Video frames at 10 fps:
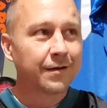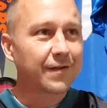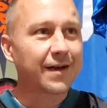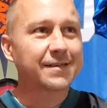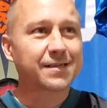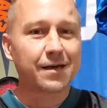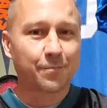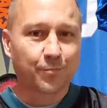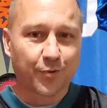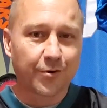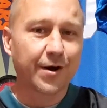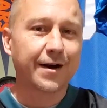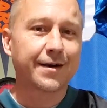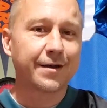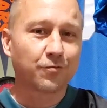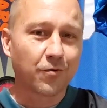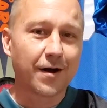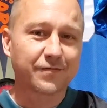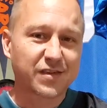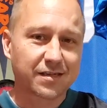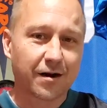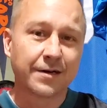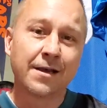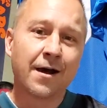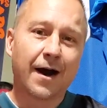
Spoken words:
That's a pretty rough start.